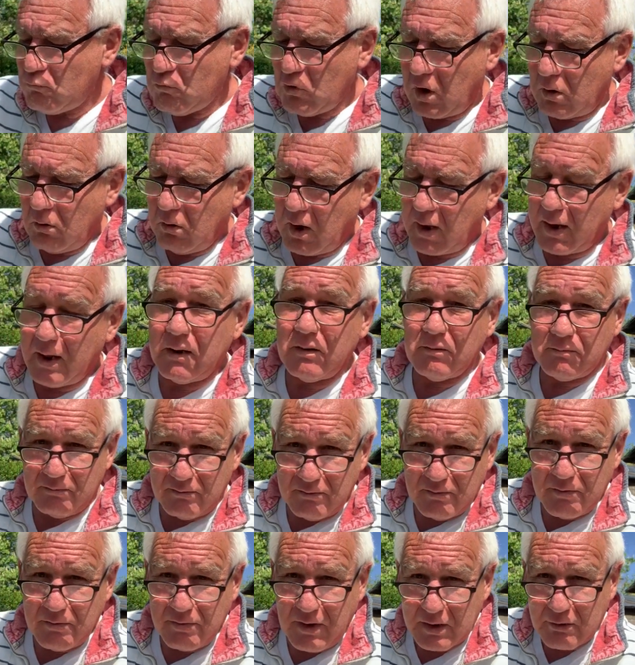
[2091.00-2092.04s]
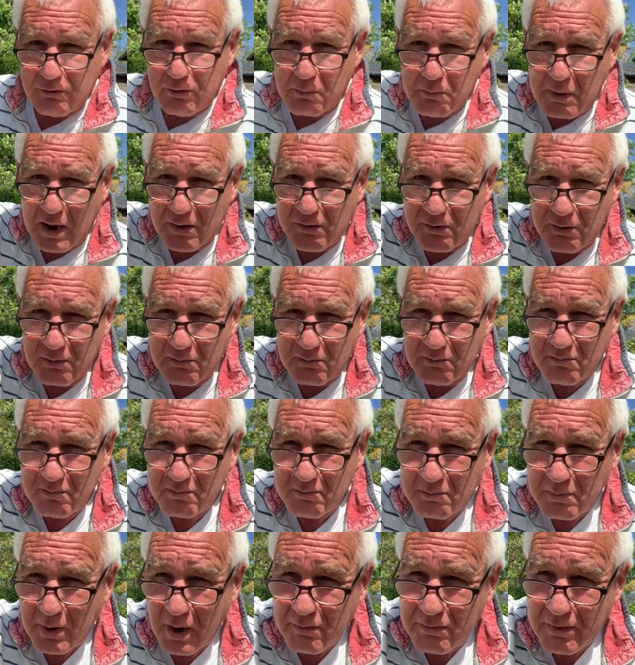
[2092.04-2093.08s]
Alright then, thanks very much.
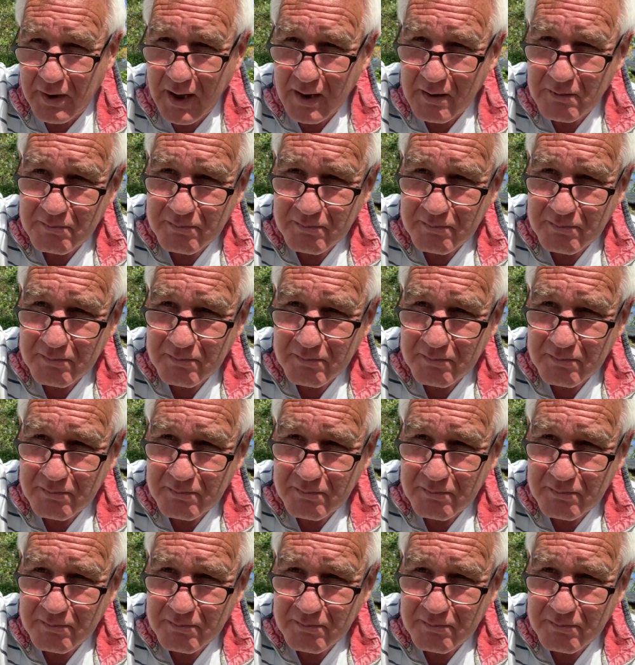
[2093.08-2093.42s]
Bye for now.